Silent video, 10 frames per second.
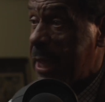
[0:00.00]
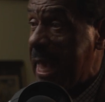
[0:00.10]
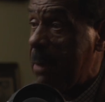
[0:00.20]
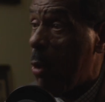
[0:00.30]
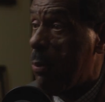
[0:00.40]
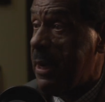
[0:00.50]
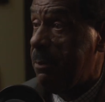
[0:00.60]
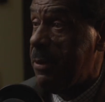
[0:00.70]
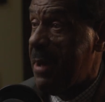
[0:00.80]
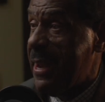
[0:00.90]
came open at
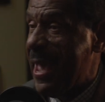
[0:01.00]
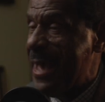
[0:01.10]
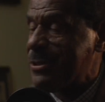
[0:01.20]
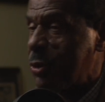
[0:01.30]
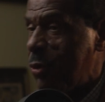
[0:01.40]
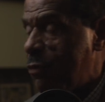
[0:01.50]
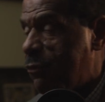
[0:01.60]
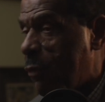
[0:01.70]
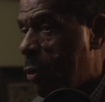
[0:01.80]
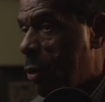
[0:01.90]
Peabody High School
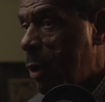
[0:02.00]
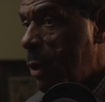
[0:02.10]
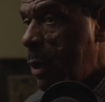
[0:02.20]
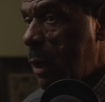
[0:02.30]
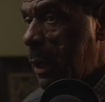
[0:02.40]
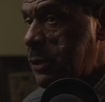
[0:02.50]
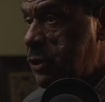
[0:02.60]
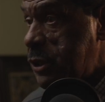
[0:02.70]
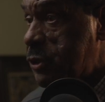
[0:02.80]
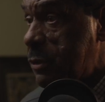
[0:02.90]
for
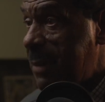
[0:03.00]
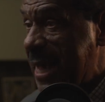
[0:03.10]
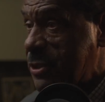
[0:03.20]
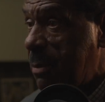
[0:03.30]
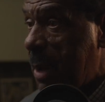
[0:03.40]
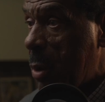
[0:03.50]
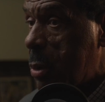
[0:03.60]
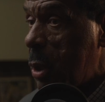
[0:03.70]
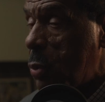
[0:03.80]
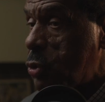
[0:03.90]
assistant basketball
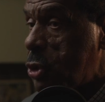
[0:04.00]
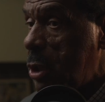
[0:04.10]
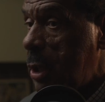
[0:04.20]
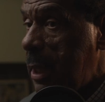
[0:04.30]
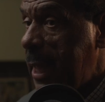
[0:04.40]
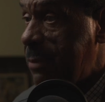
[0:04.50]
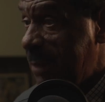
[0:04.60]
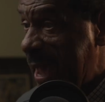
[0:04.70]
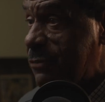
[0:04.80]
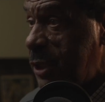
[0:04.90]
coach and
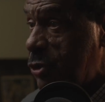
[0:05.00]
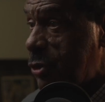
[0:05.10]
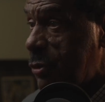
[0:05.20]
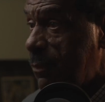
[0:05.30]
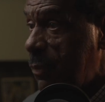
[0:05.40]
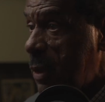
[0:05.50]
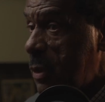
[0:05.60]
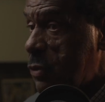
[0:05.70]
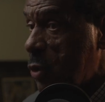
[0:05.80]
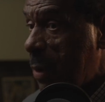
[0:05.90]
math teacher.
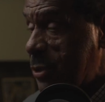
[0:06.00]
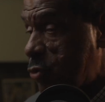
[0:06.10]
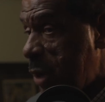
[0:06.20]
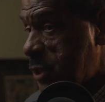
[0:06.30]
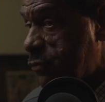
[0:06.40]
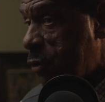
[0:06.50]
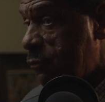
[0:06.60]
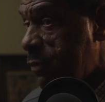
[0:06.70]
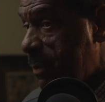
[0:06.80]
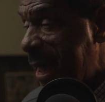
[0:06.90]
So I transferred
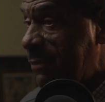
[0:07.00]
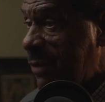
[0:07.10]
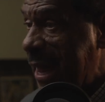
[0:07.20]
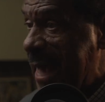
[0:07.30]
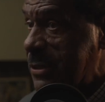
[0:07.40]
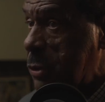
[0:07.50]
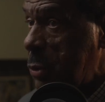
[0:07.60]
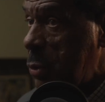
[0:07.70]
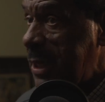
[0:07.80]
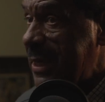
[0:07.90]
from Pineville High
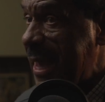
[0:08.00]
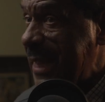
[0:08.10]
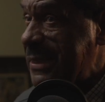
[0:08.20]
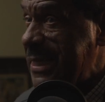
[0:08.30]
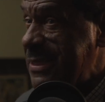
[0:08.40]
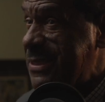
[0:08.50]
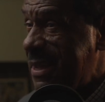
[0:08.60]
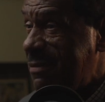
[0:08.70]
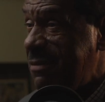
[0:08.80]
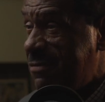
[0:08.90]
School in
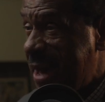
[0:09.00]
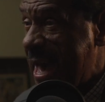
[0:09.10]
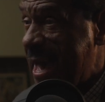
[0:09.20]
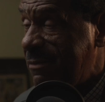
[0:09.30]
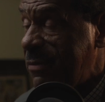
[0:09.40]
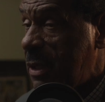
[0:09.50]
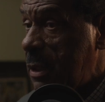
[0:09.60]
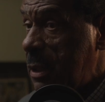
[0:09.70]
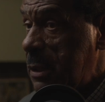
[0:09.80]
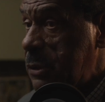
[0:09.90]
1975
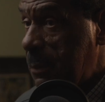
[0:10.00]
to